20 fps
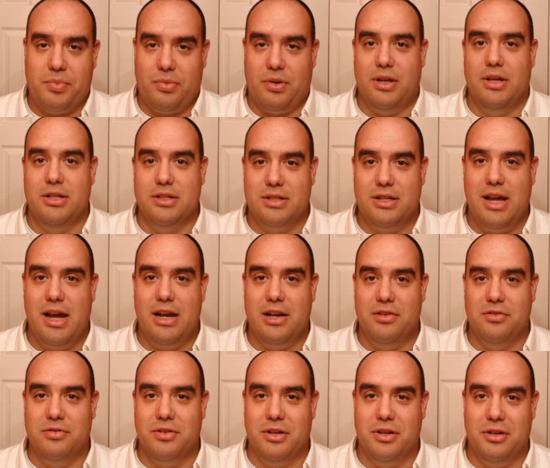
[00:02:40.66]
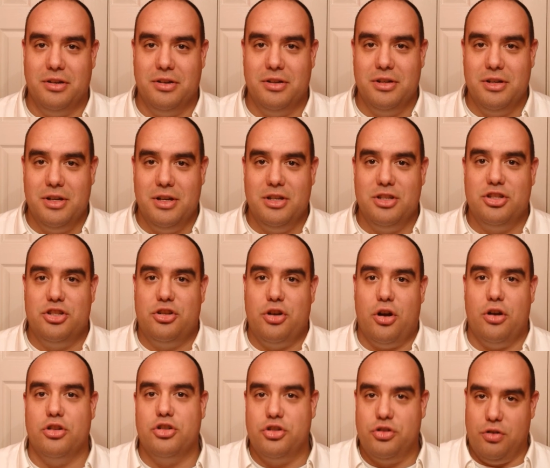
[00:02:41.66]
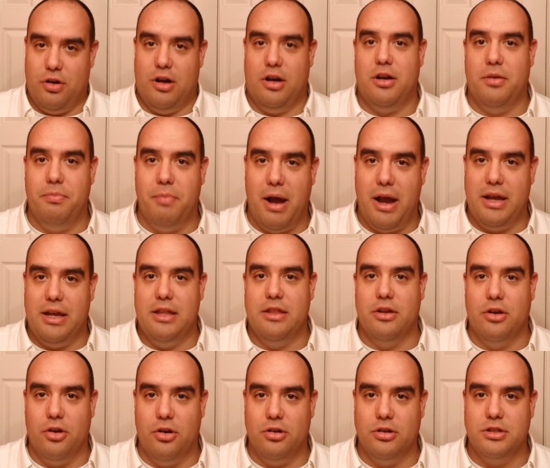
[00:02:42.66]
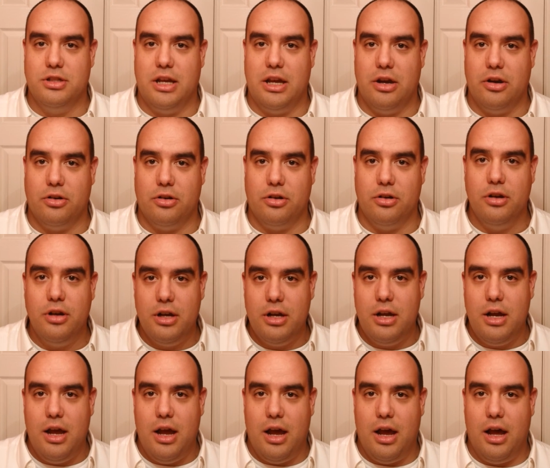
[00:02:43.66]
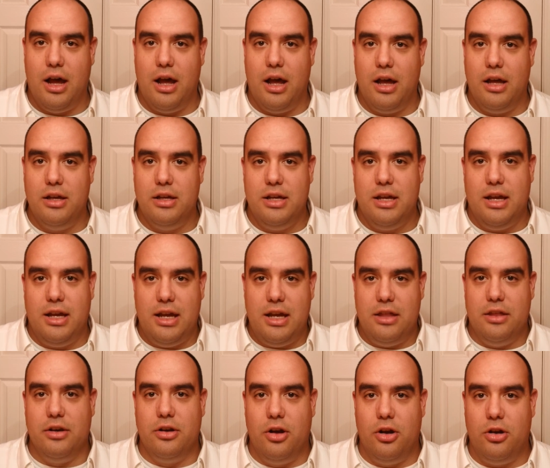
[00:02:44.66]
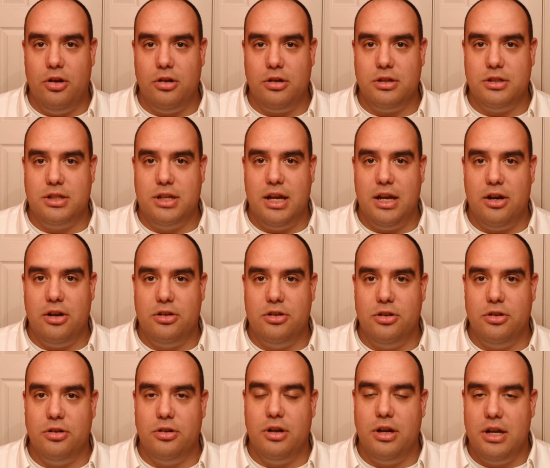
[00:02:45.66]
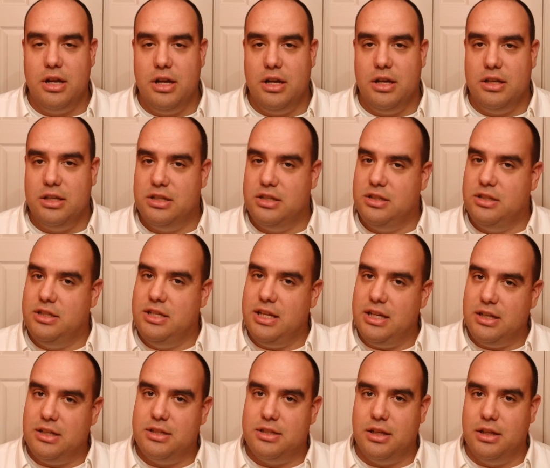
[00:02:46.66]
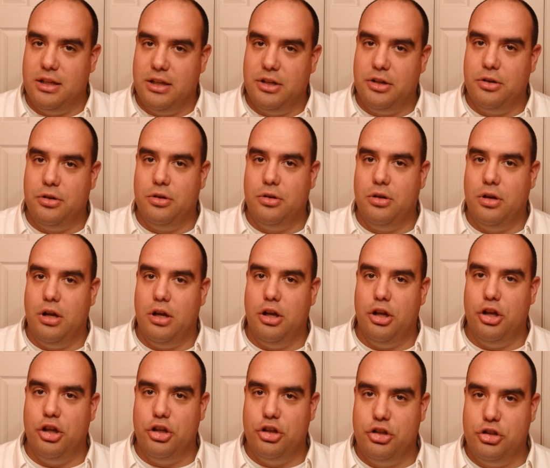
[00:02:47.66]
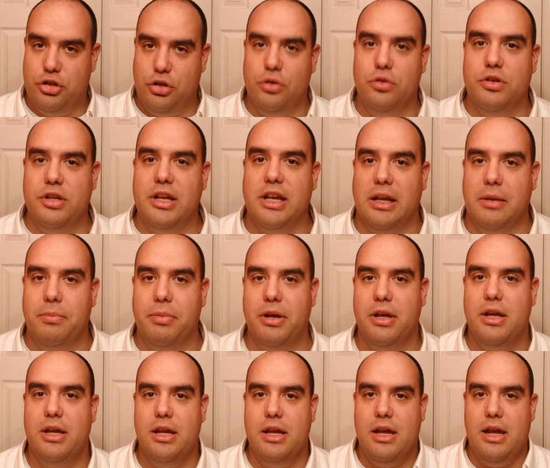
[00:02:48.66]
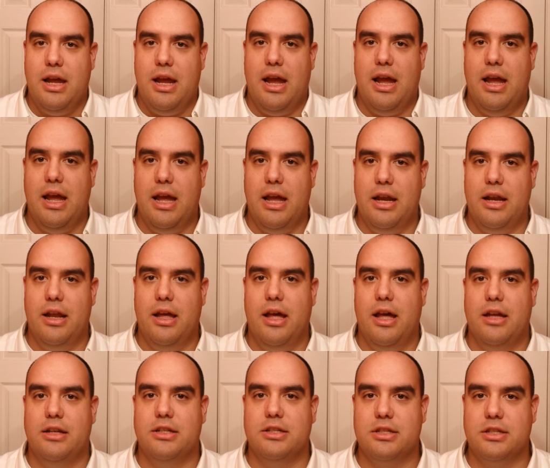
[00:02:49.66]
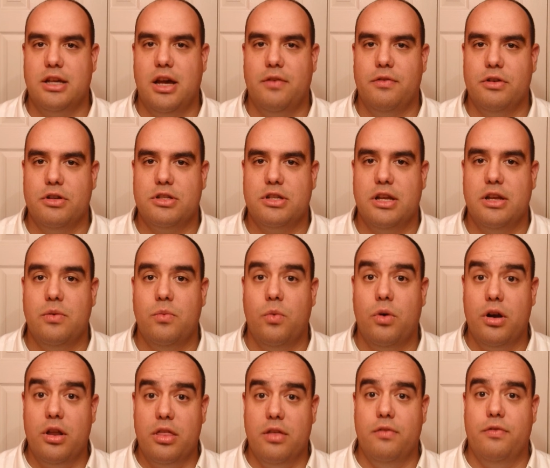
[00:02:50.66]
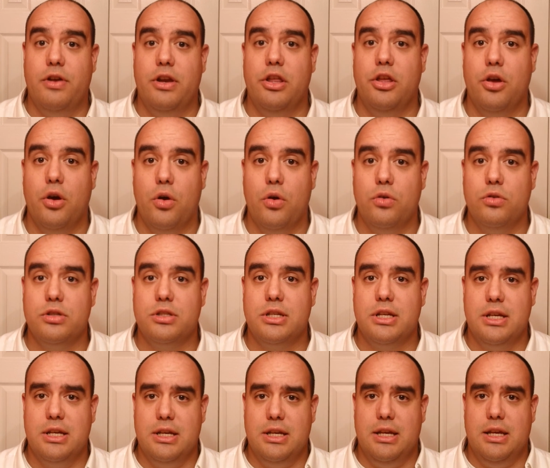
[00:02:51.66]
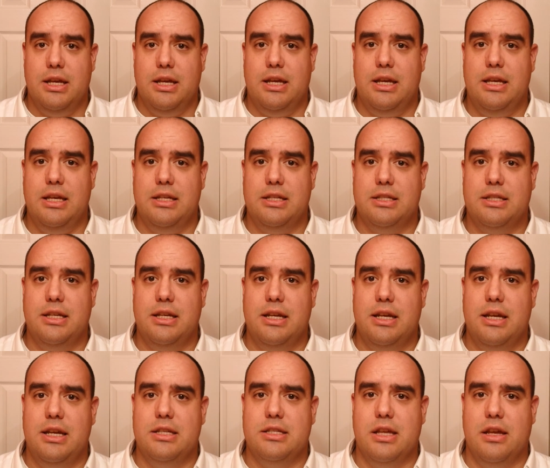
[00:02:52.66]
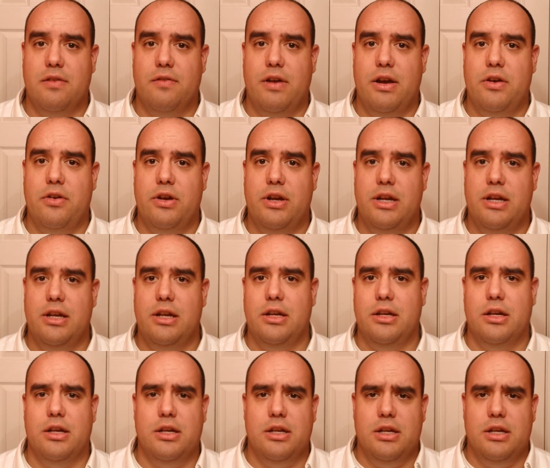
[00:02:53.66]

is kind of starstruck by Ethan Hawke's character. Ethan Hawke's character digs a little too deep and discovers in one of the videos he sees a very